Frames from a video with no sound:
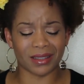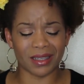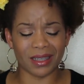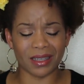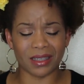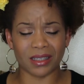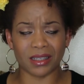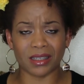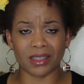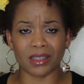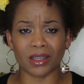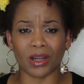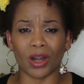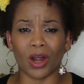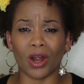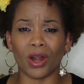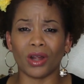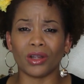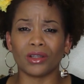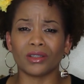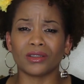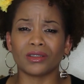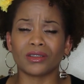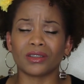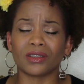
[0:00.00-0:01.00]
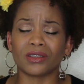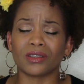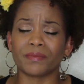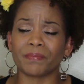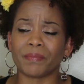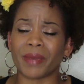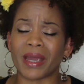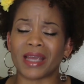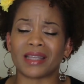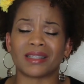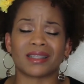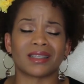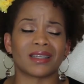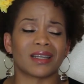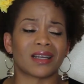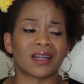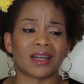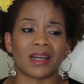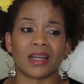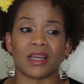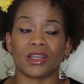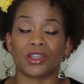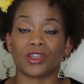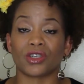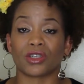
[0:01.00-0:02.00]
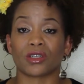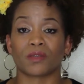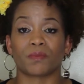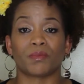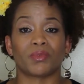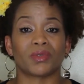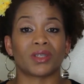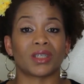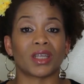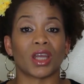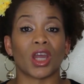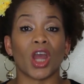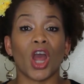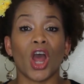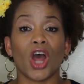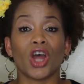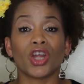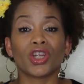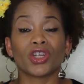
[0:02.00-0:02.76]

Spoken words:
is basically just putting